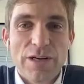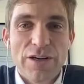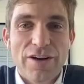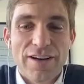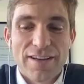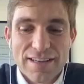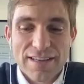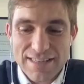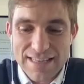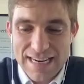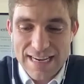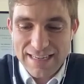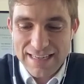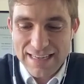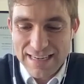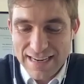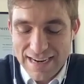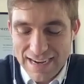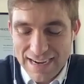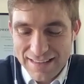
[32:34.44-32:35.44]
we go.
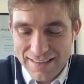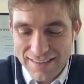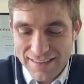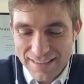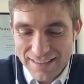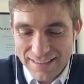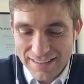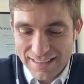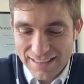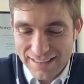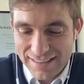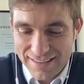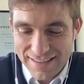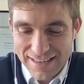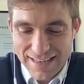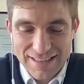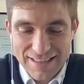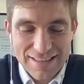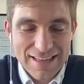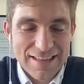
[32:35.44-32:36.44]
Exactly. I think
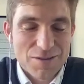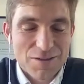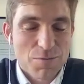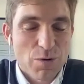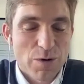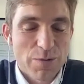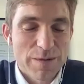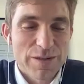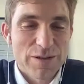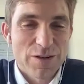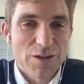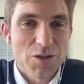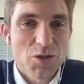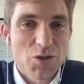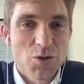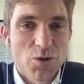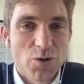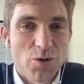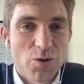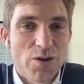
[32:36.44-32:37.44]
that's probably not
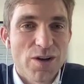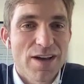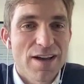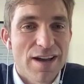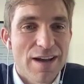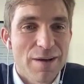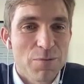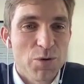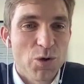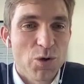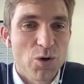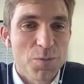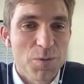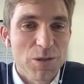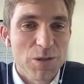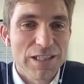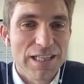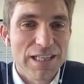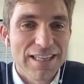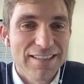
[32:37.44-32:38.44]
too
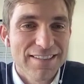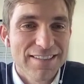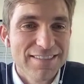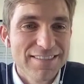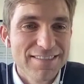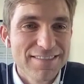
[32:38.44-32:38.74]
abnormal. Yeah.